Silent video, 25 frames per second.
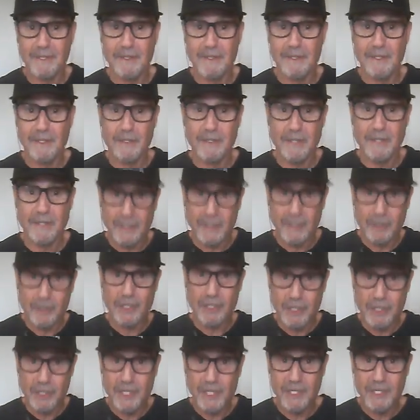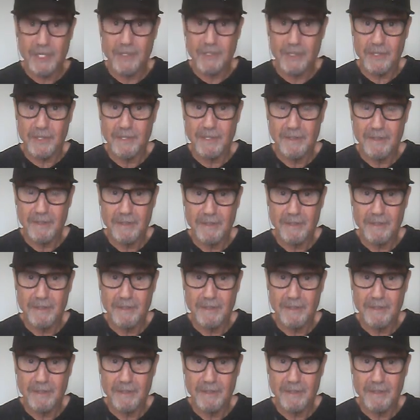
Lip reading: It just is,